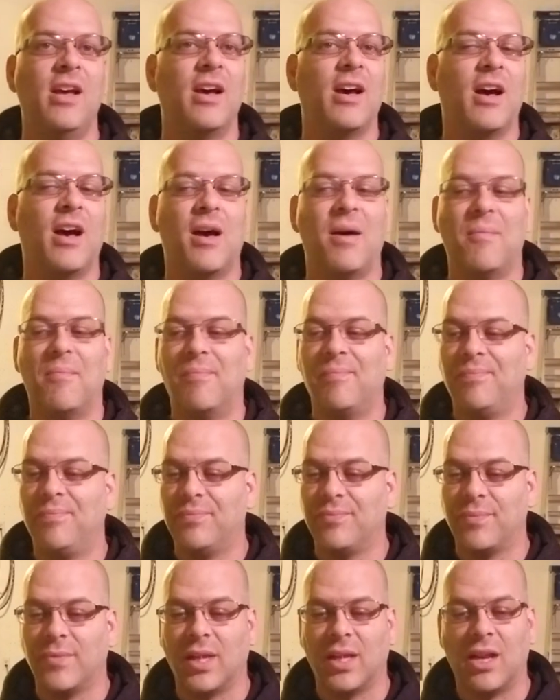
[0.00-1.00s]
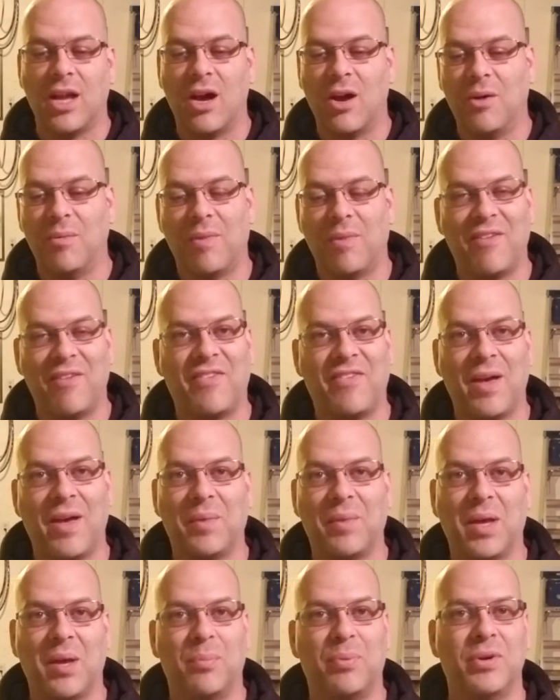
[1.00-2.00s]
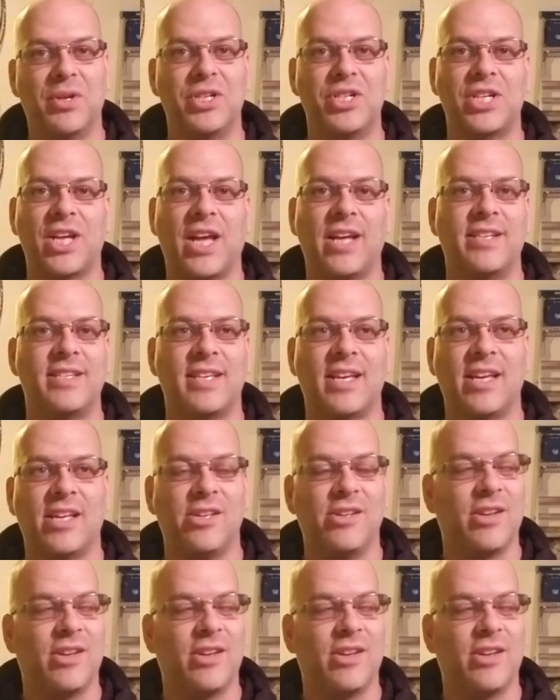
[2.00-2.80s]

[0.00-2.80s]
Um, you know, my family appreciates it.